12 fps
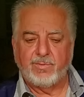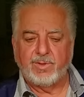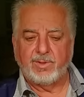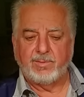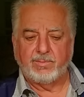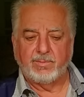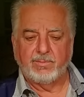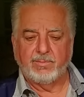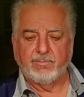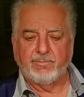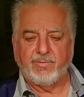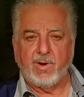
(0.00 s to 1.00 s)
the
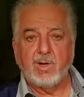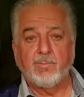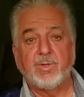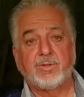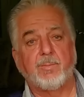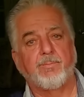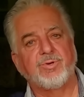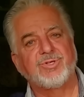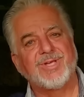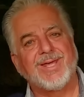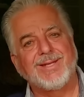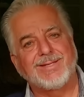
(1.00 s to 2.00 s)
firing pin to
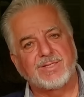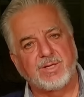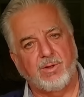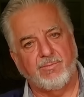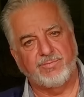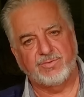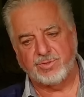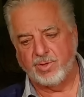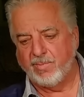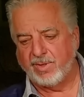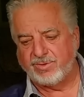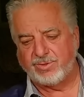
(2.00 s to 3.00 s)
present itself
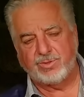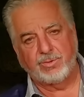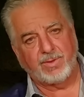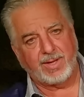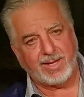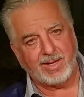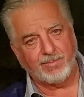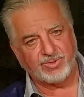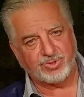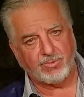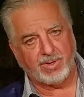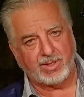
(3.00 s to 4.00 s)
so much to the hammer
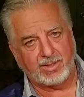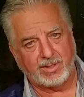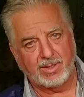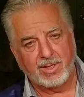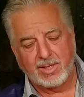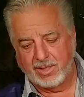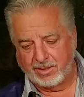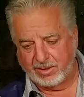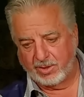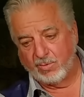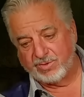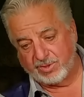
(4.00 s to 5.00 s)
strike.
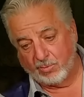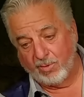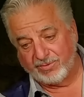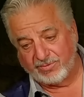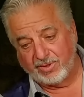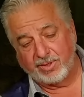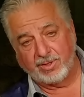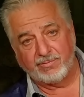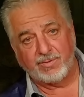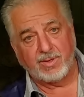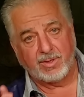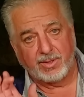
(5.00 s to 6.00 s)
In other words, there wasn't
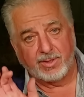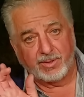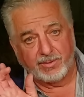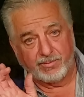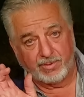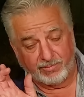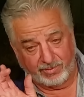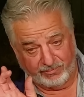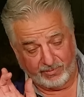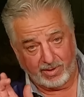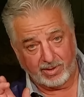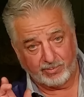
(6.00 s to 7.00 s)
enough of the
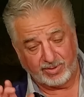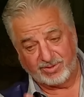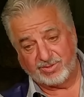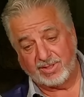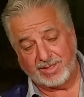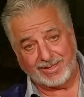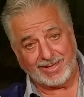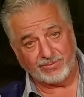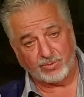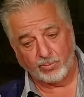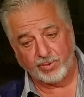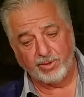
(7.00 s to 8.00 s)
firing pin sticking
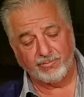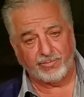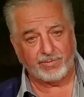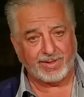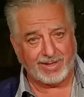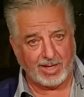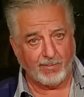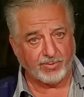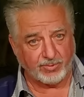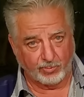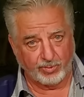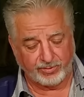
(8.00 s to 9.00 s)
out the rear for the
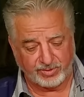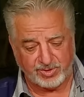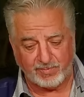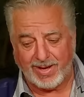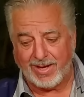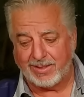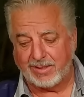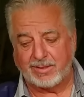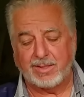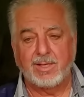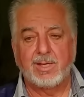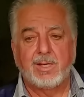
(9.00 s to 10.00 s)
hammer to really smack
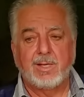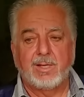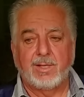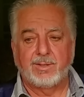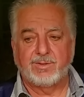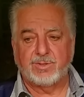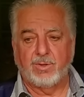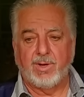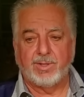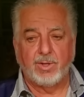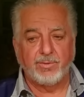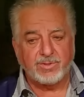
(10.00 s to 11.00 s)
it. And so
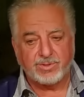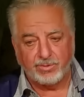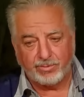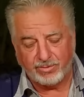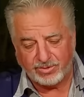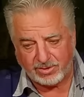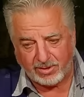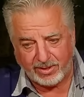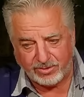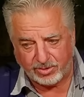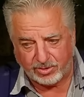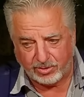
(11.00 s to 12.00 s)
I know the Cylinder and
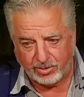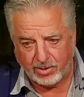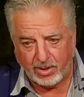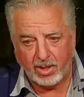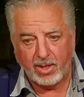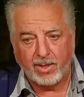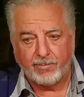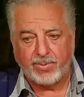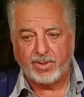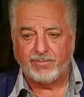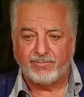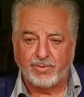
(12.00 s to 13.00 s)
Slides are good,
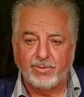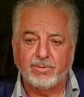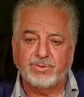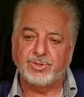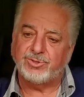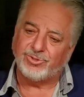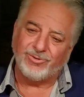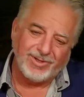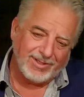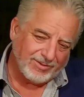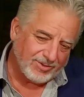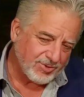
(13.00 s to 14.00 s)
but if you're just
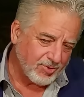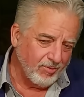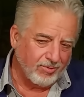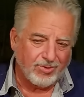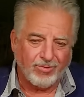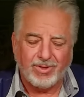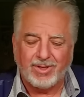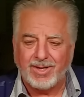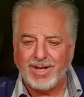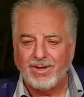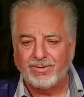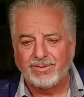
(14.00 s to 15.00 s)
turning in the screw, turning
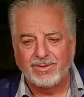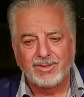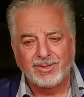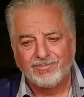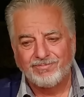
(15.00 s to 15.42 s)
it out,